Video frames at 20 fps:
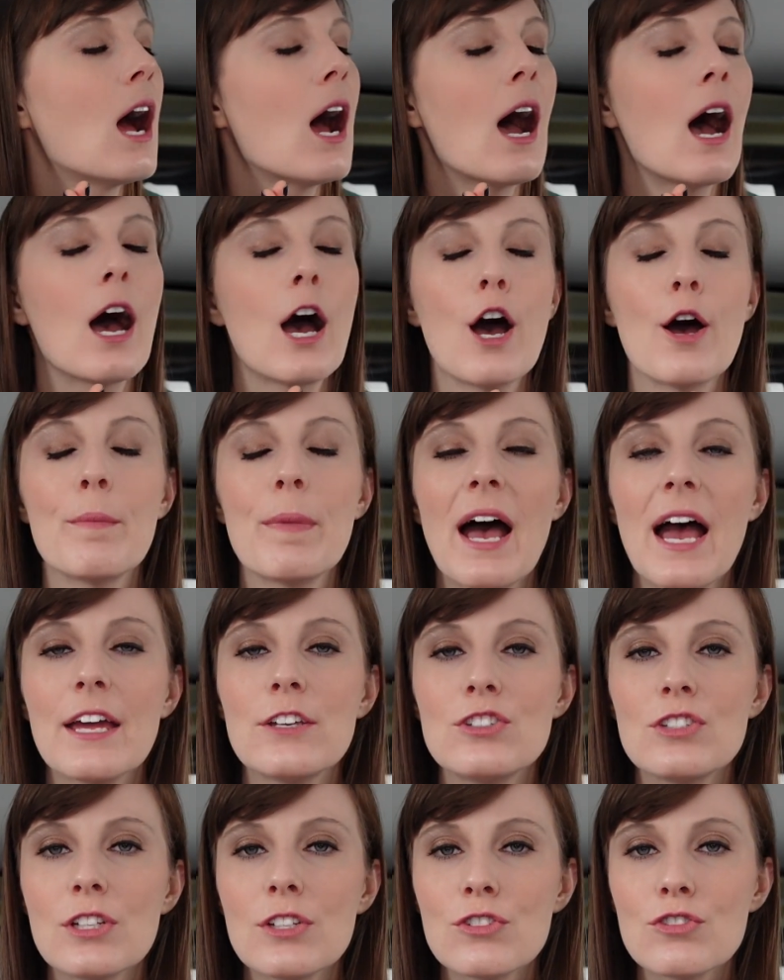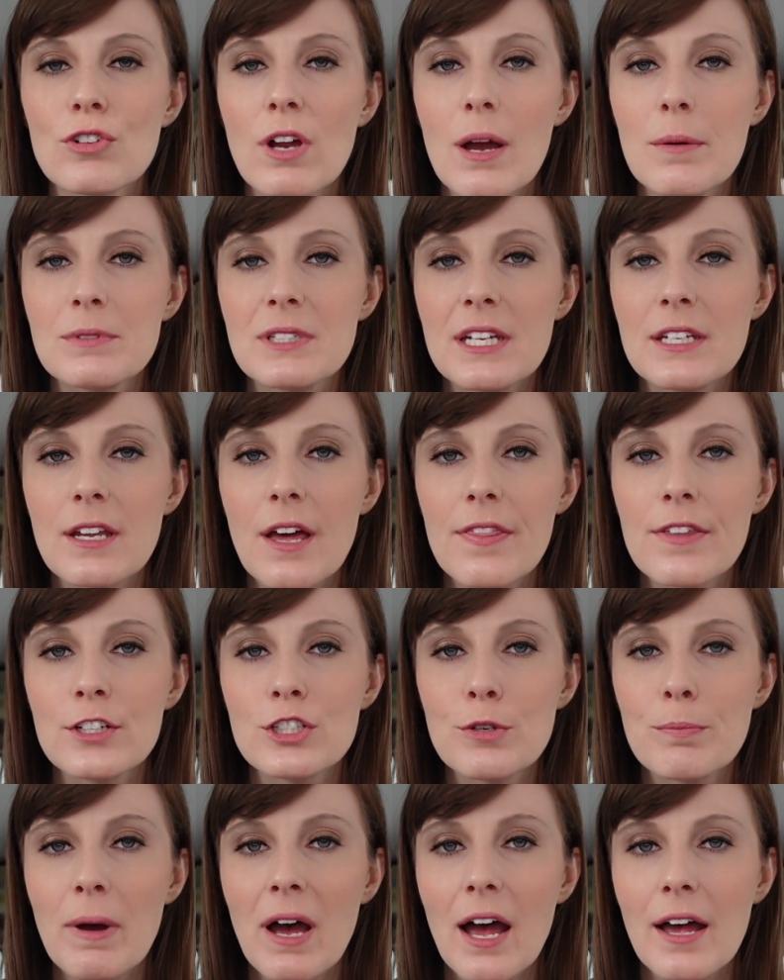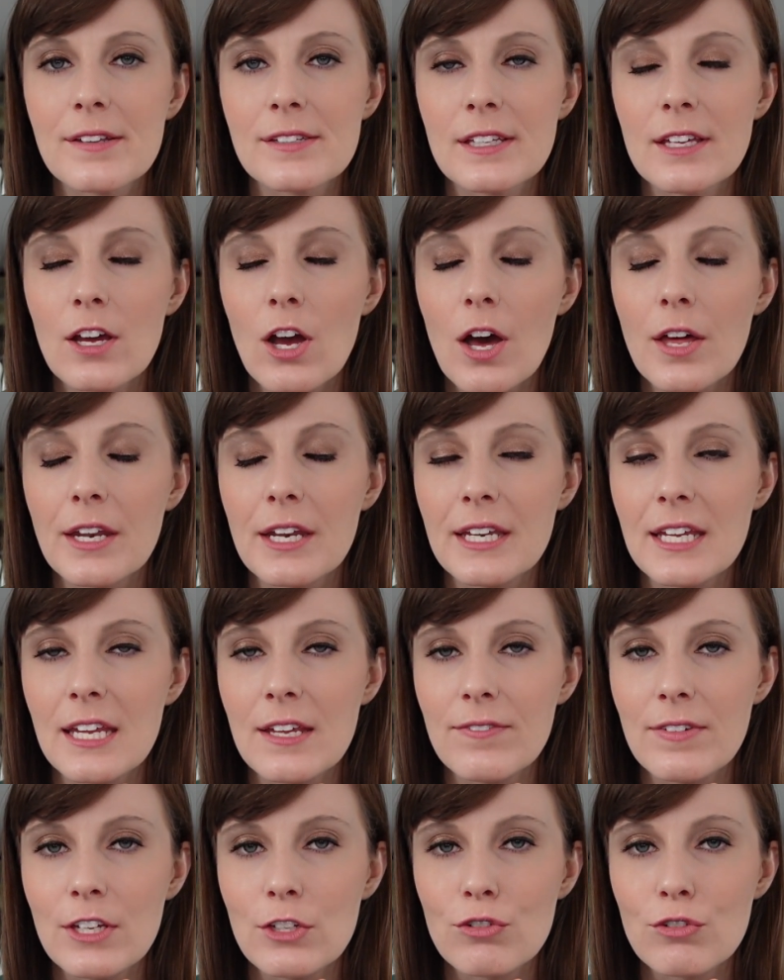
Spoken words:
I just dropped another deposit on an EV